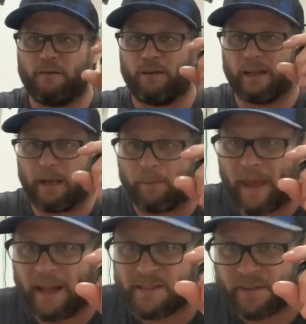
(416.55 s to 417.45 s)
filling up the
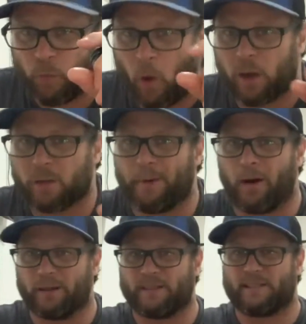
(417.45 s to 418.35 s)
ends of water
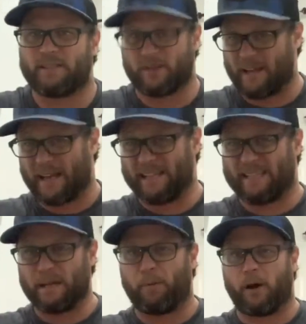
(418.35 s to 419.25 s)
bottles so they can
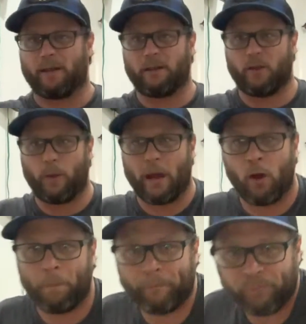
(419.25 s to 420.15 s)
sip on it on the way
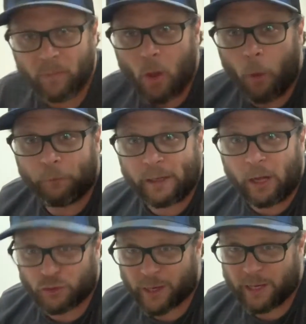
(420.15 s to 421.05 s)
home. Hopefully
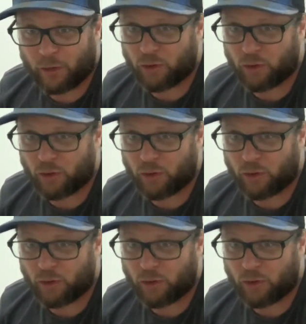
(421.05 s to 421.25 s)
not drinking and